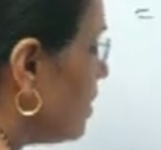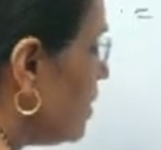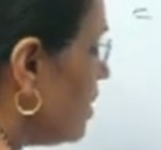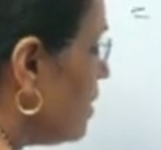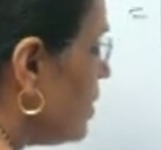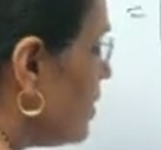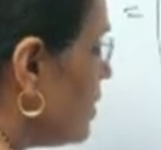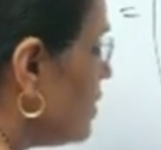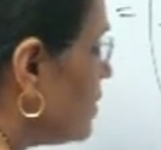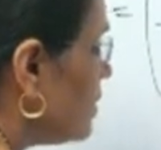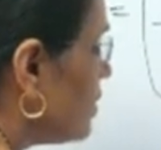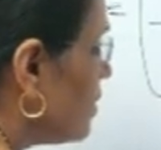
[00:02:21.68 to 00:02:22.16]

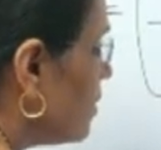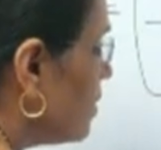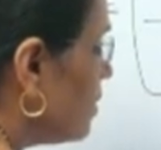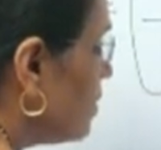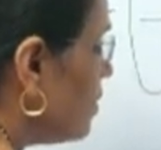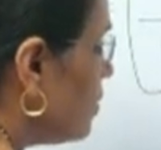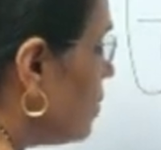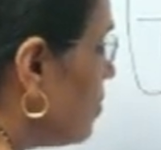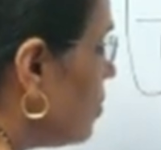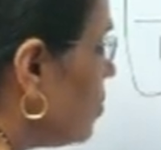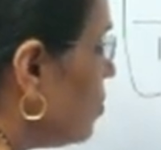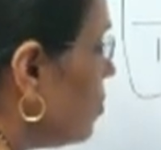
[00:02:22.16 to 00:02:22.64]
is
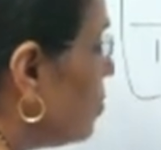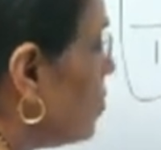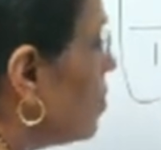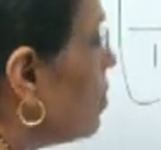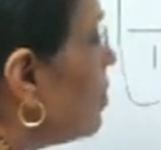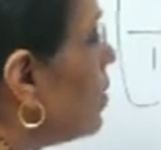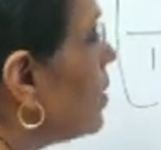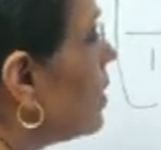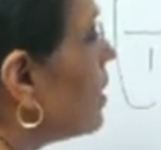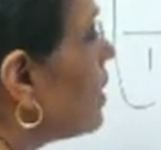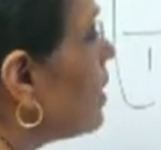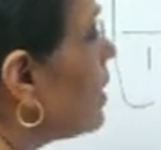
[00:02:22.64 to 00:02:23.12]
2
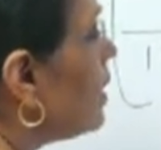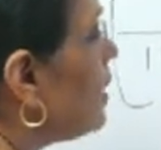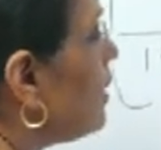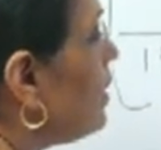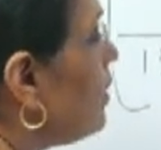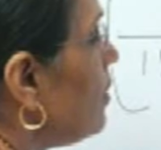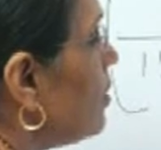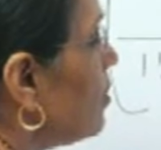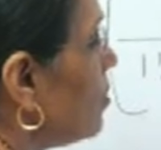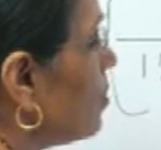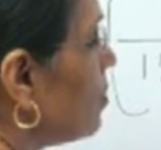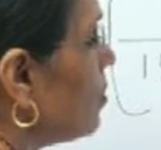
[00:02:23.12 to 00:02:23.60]

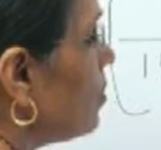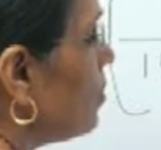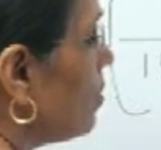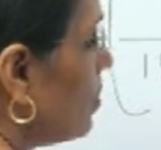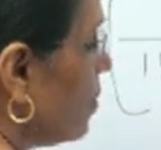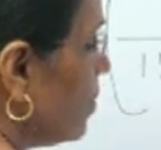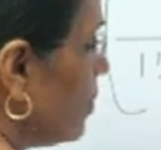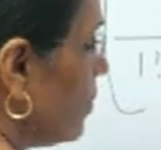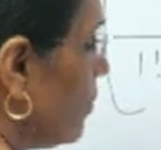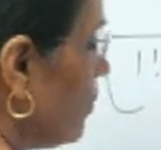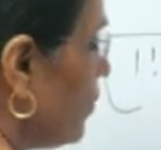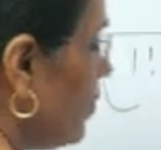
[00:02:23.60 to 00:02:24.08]
into
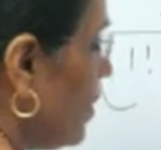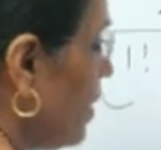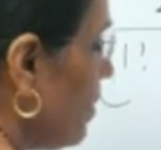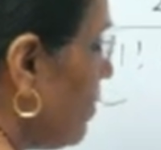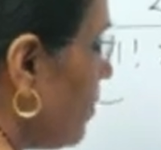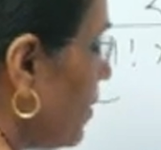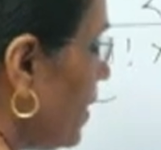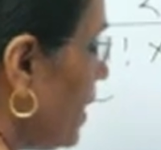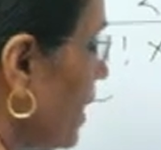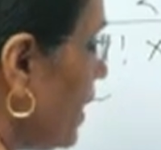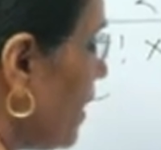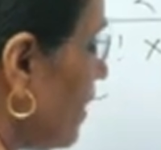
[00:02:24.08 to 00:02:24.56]

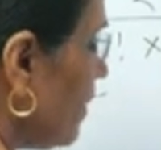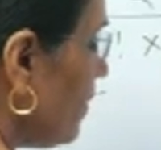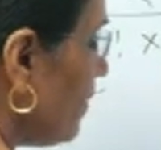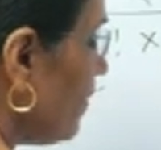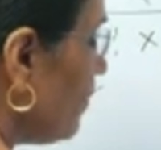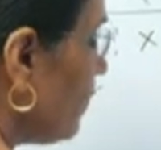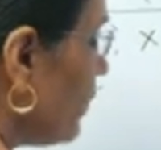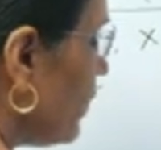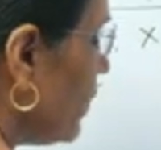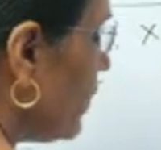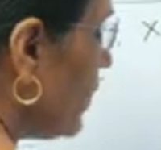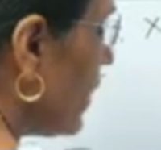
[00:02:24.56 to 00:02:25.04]
15,
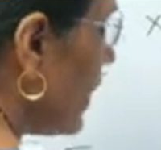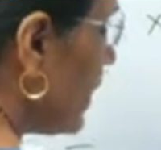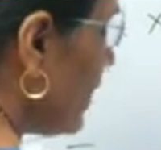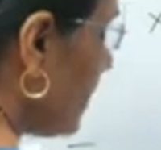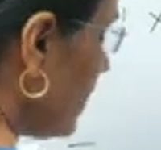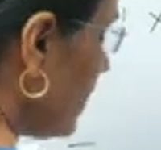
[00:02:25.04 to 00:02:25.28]
that